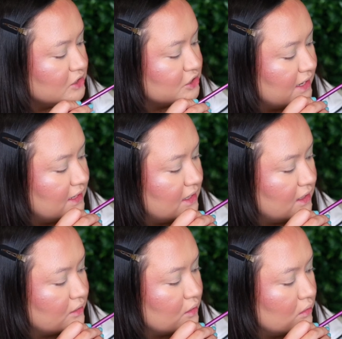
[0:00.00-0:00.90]
this shade
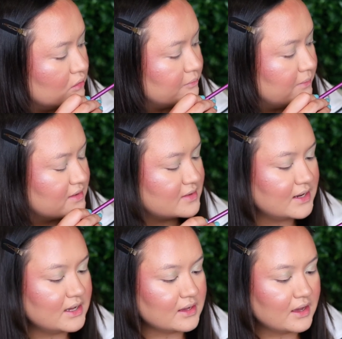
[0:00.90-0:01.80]
here called
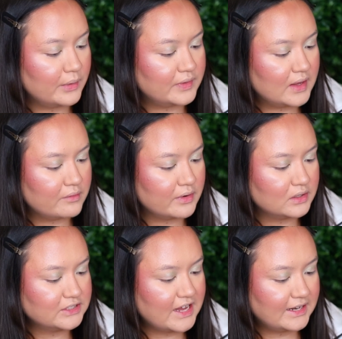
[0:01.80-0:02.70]
Mystic with the
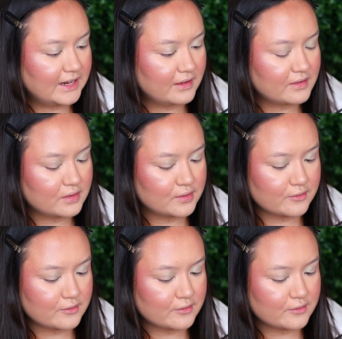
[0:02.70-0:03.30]
Real Techniques